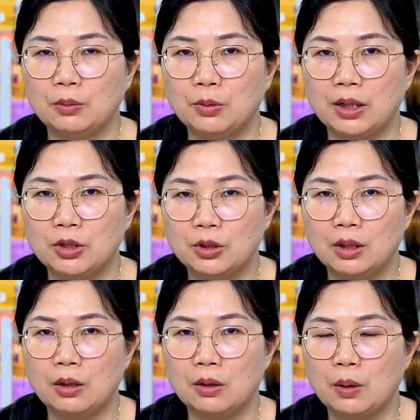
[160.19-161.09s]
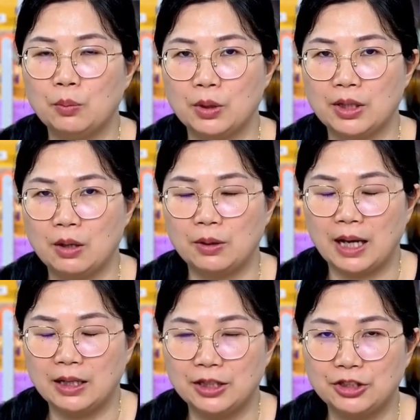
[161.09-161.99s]
regular without
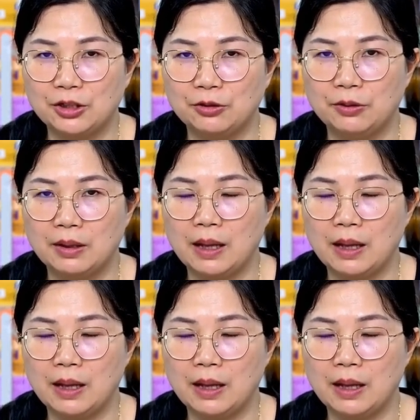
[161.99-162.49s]
adhesive